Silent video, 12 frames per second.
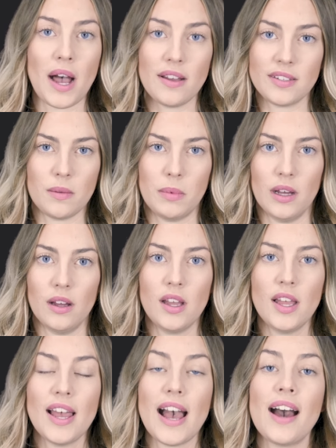possible.
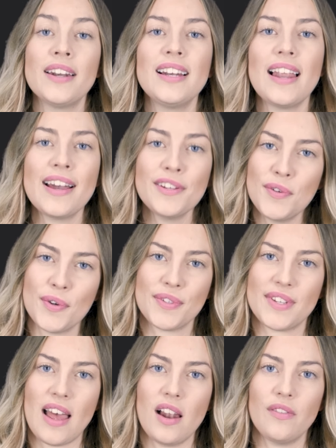Analyze
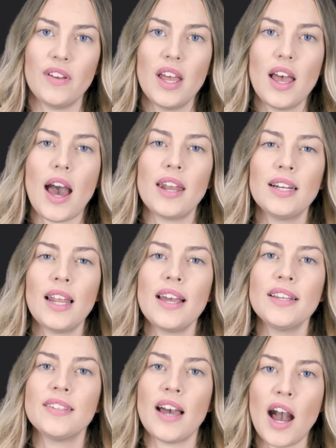yourself.
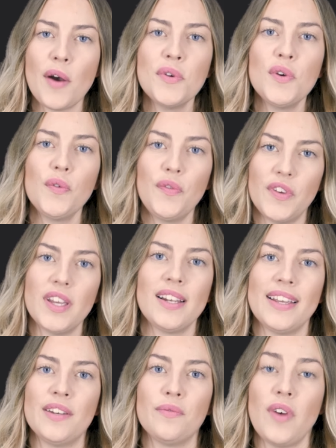Analyze how you feel
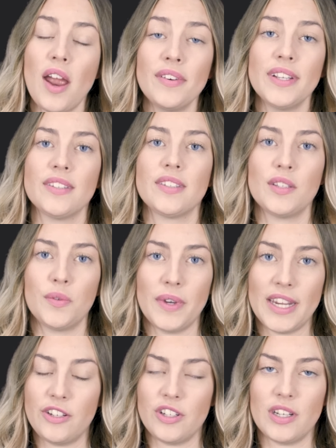in various
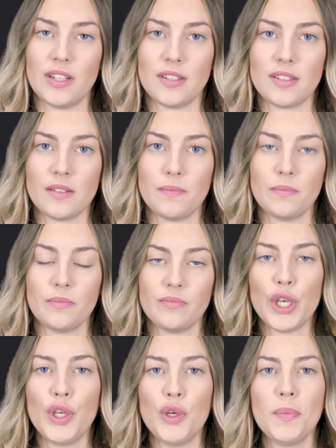situations.
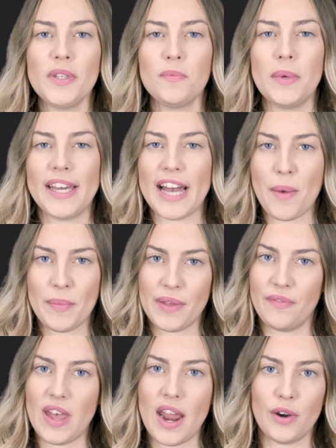You must become
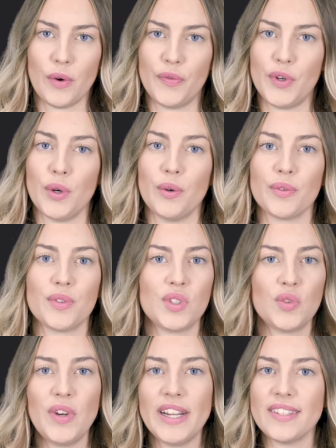aware of those
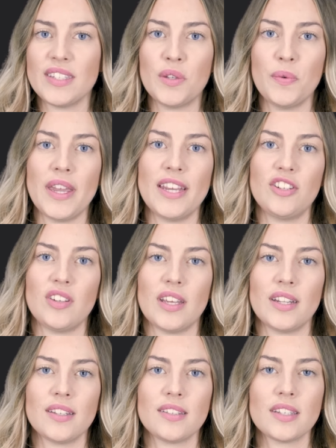tricky
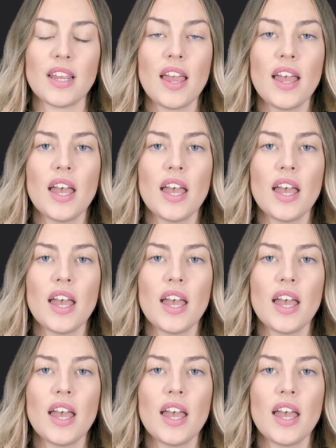situations